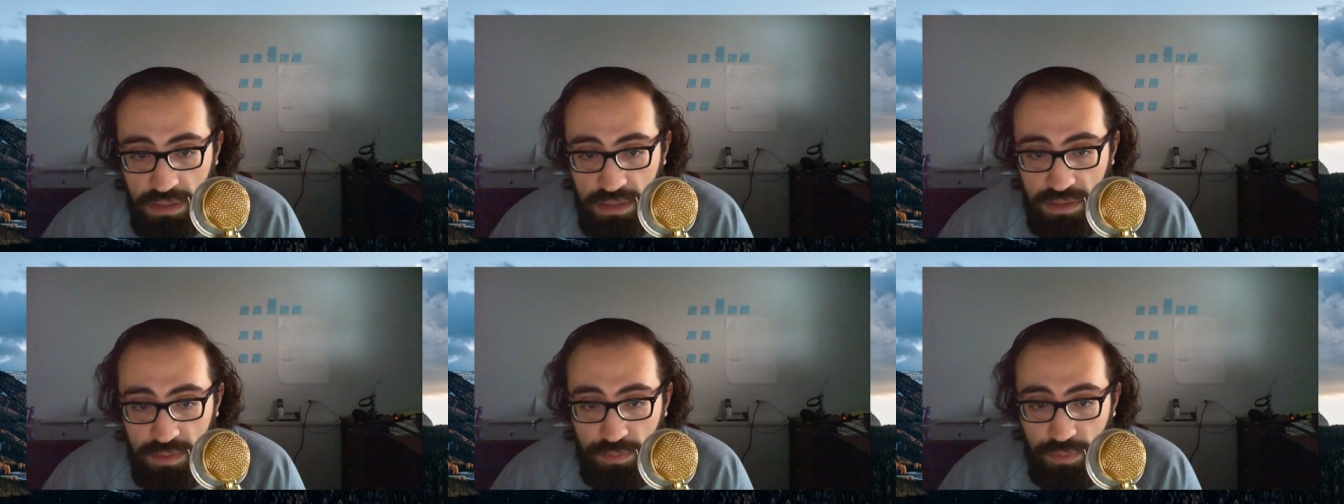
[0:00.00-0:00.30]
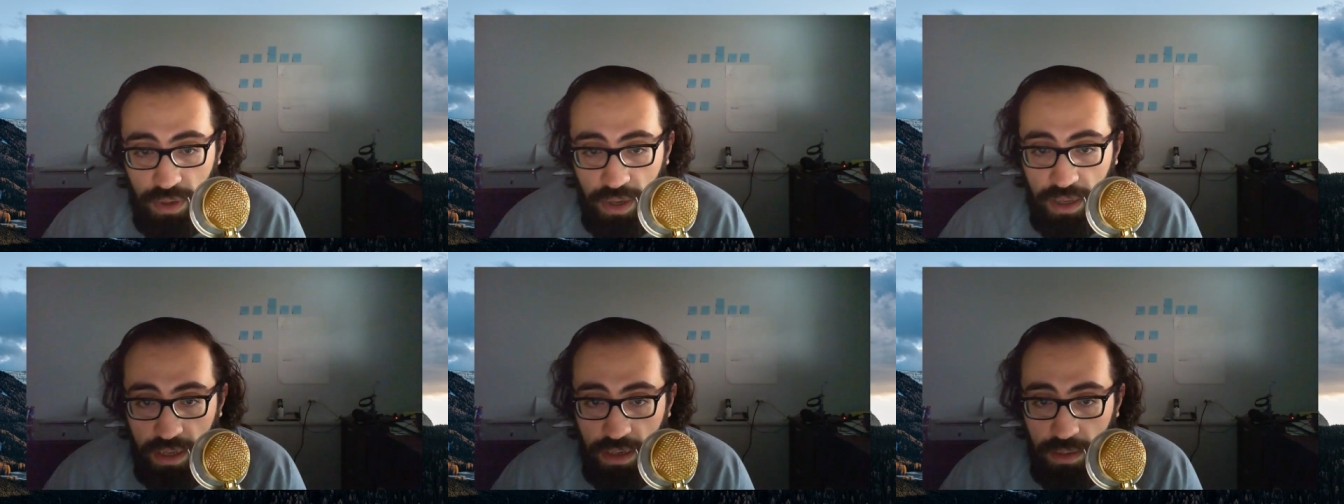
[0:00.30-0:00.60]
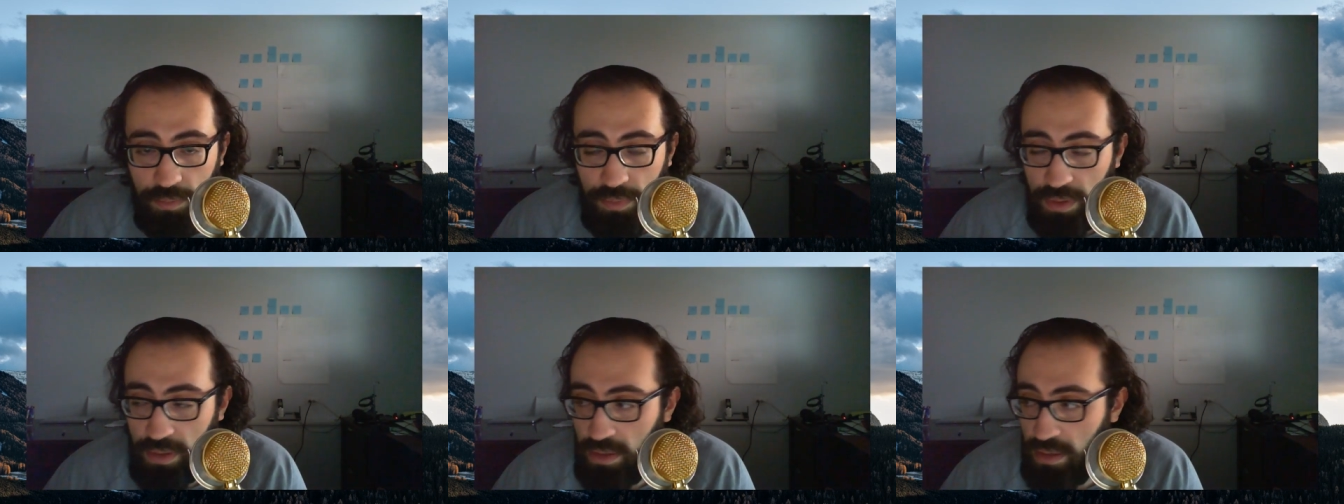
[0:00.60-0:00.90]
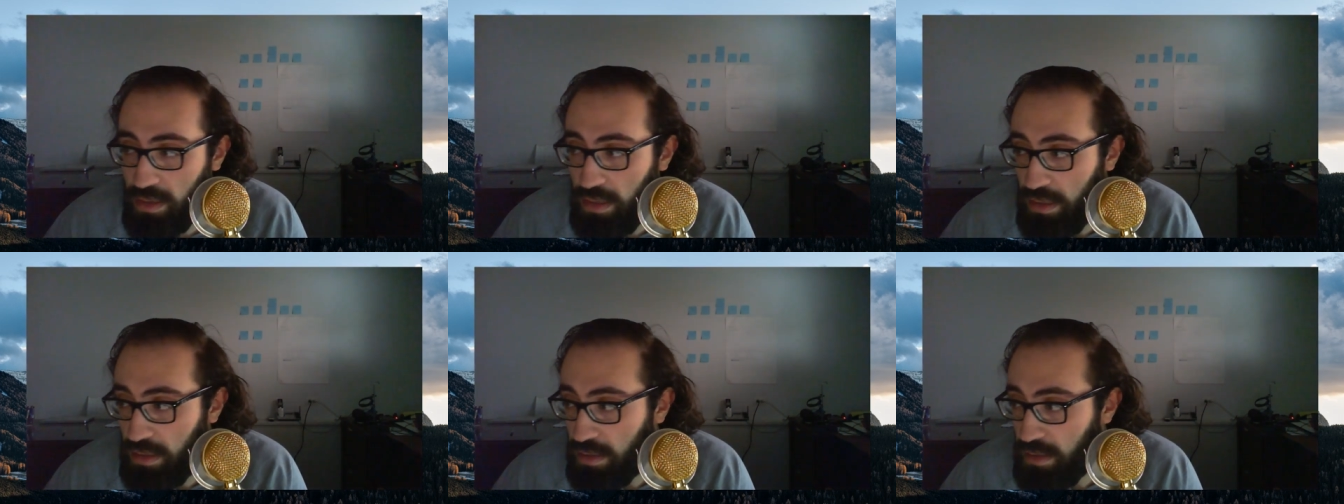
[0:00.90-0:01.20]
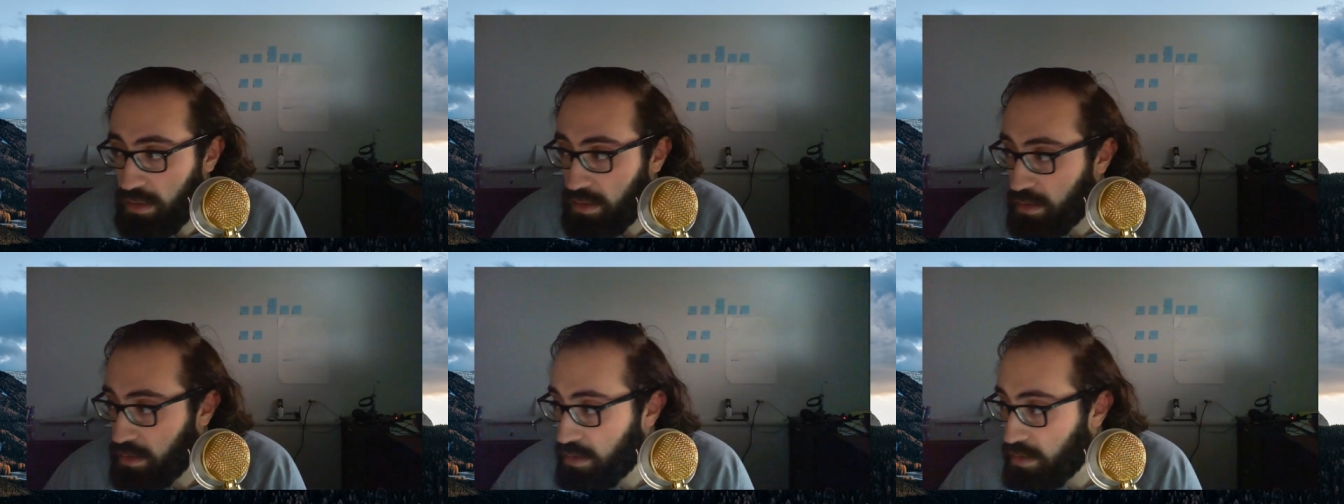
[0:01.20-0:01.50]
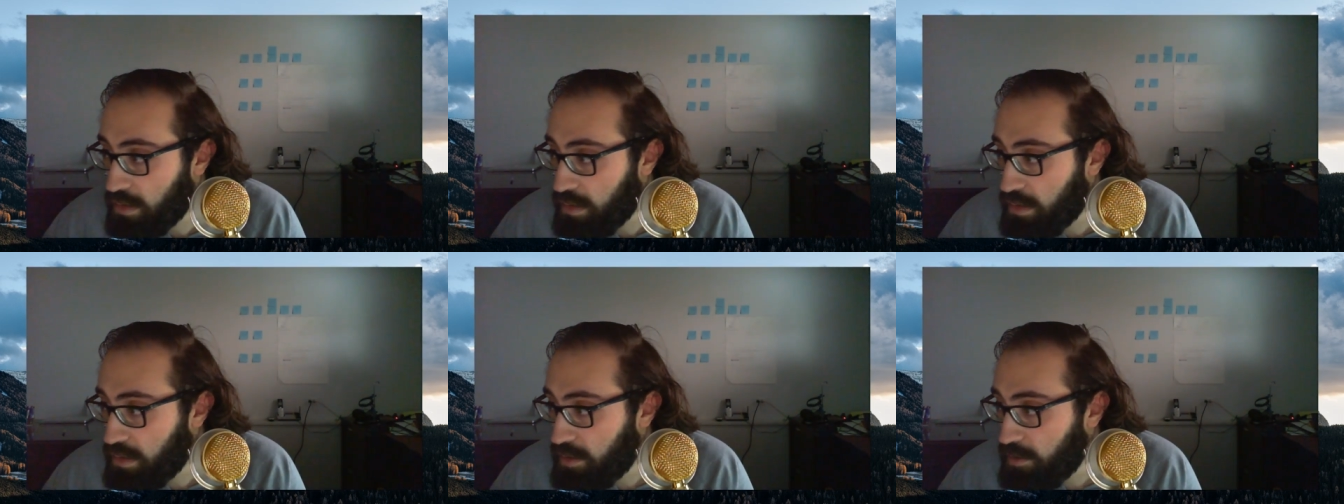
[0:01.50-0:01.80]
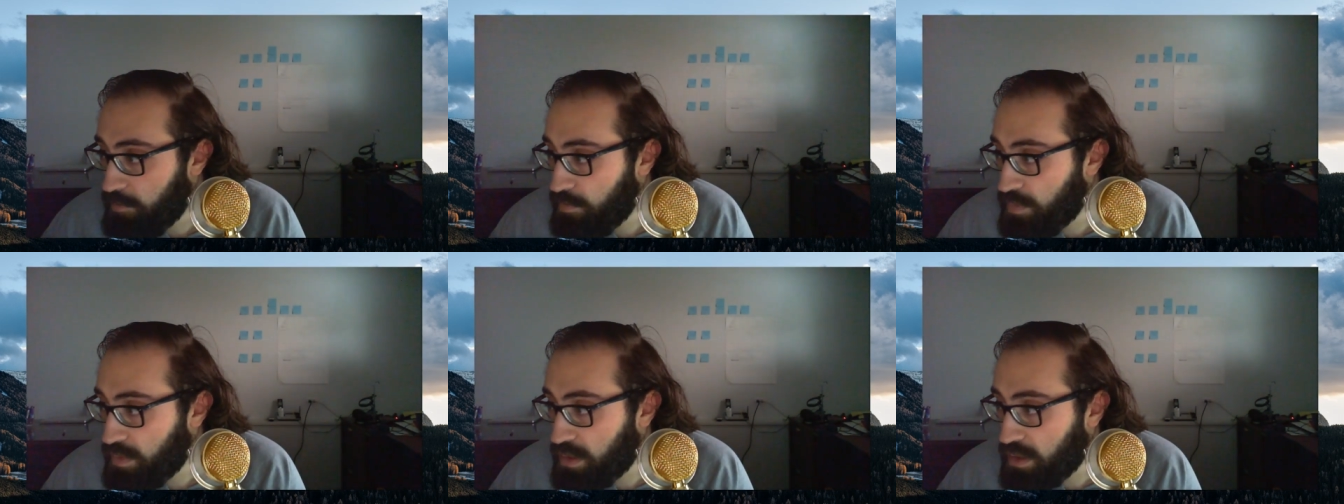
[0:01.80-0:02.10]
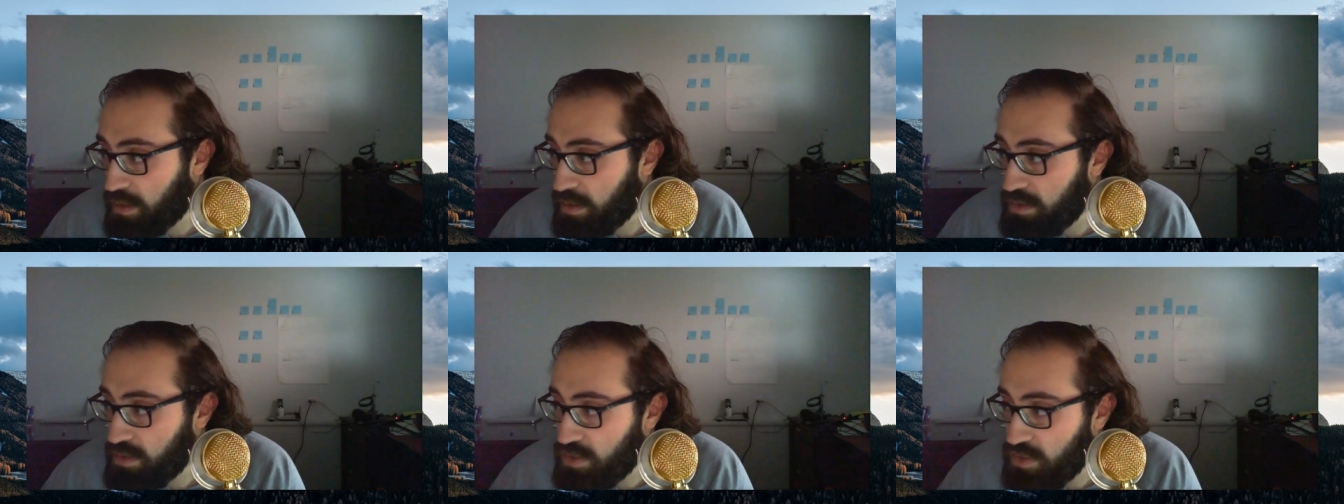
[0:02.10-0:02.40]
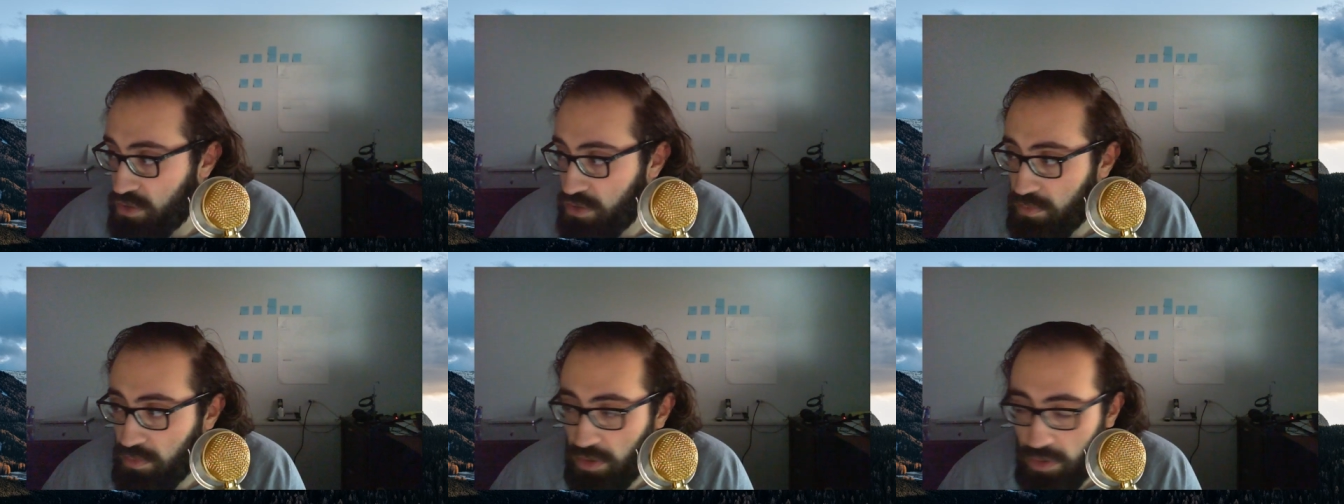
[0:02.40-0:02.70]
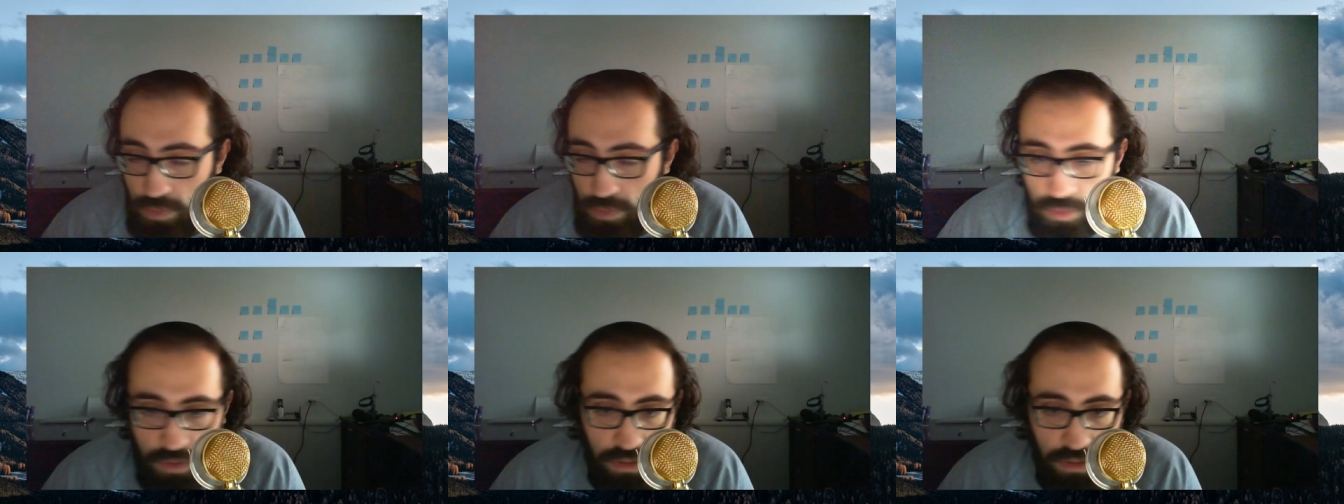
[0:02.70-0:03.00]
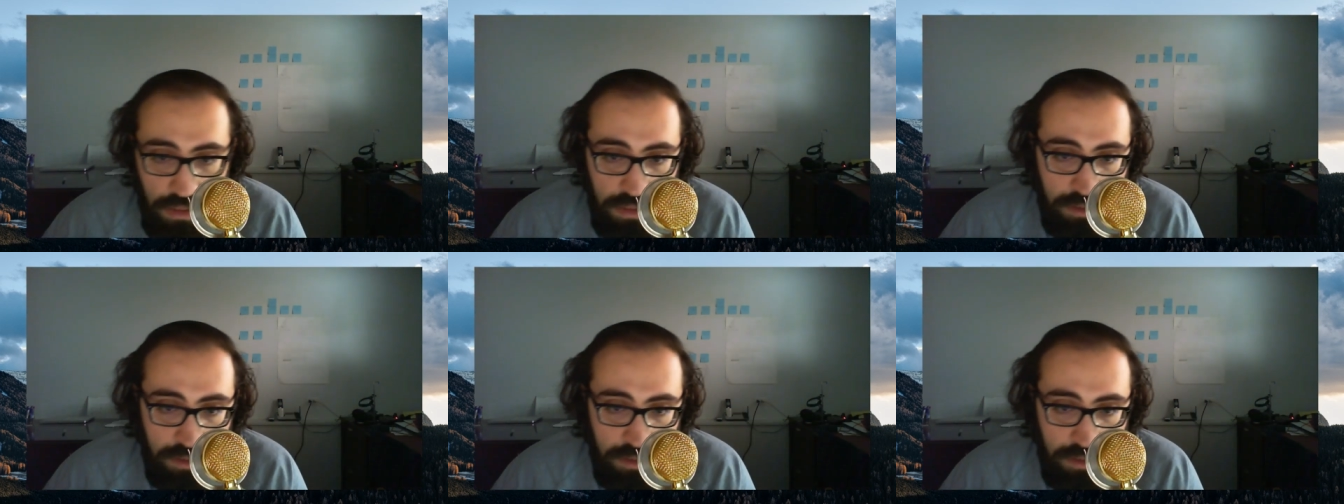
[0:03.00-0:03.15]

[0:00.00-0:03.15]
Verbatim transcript: It's brought up in the consumer world.